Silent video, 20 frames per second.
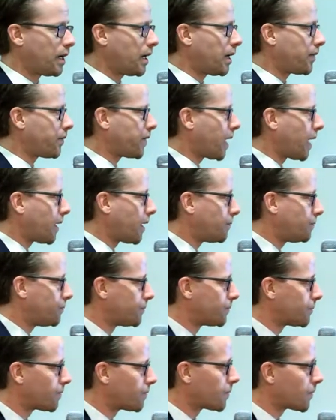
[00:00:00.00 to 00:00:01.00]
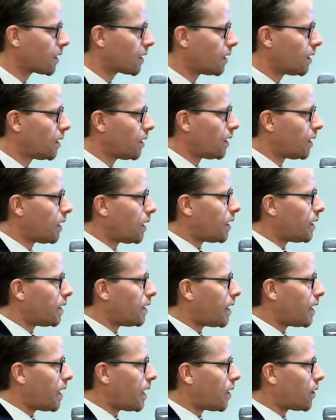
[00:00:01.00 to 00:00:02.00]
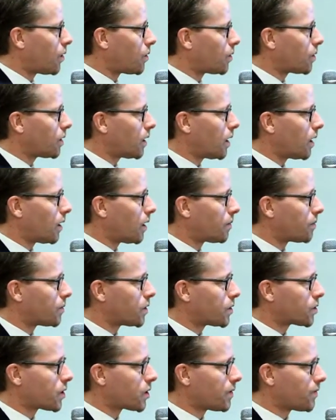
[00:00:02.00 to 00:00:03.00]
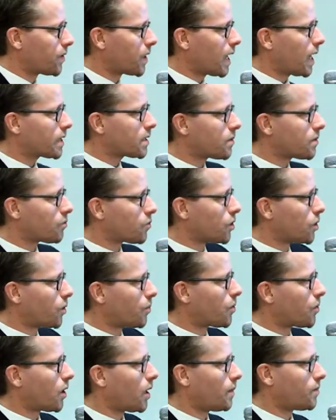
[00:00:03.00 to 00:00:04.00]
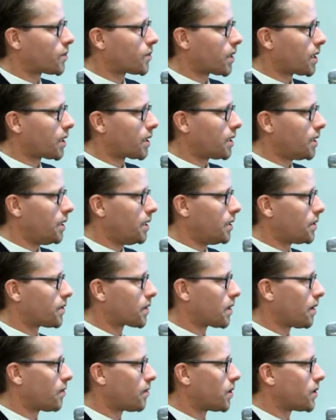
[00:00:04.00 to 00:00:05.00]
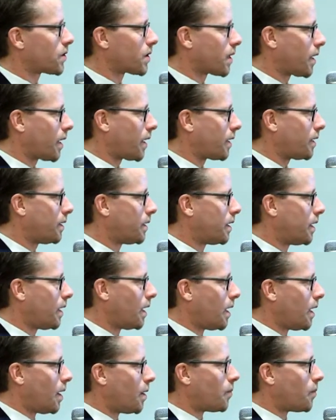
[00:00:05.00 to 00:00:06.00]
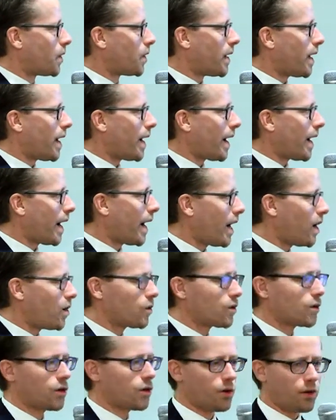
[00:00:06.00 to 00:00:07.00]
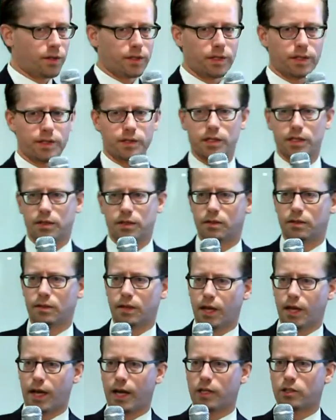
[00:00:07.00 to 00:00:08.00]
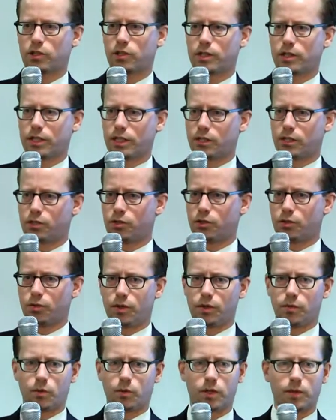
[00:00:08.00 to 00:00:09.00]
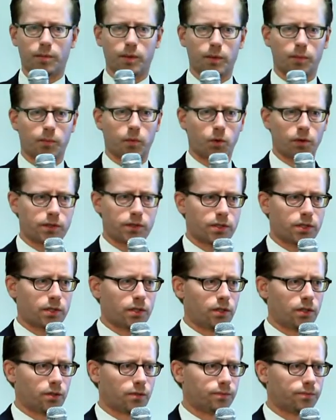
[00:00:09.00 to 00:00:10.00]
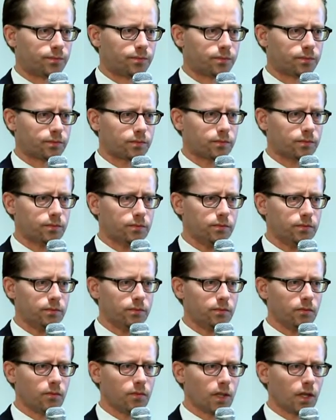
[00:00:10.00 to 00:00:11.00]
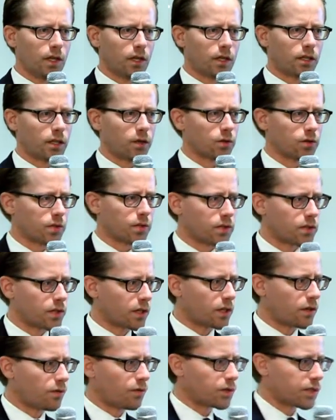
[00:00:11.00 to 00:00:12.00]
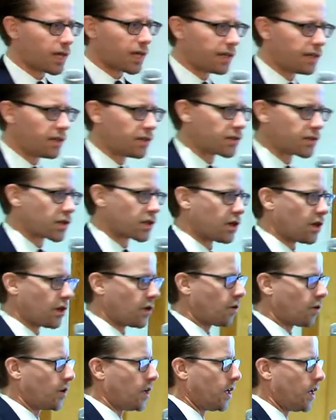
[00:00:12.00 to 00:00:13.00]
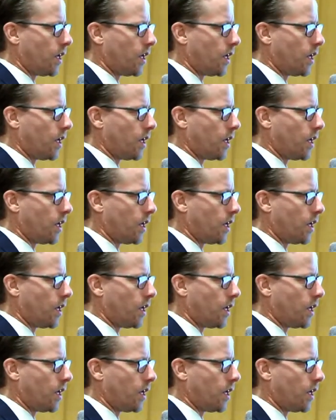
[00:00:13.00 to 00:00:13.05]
at that. Now, so you've got some real problems on the e-discovery side, but how good is it actually at doing what it purports to do? There was a study over 10 years ago